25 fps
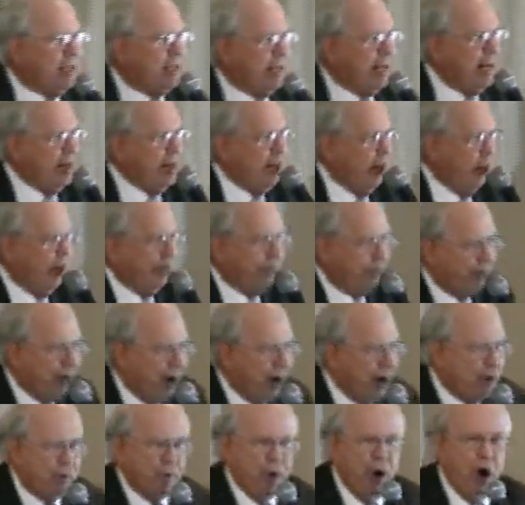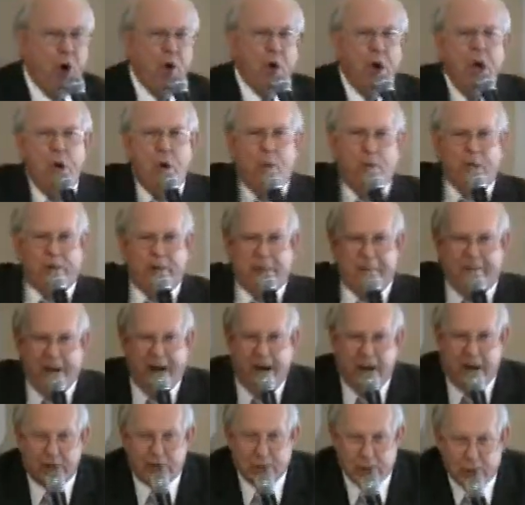sitting on the front row with a
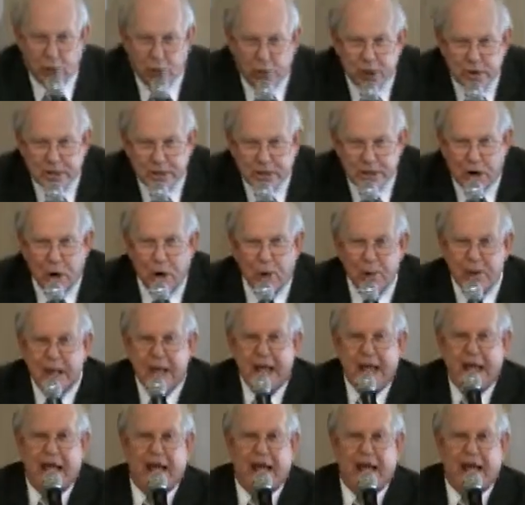pair of shorts on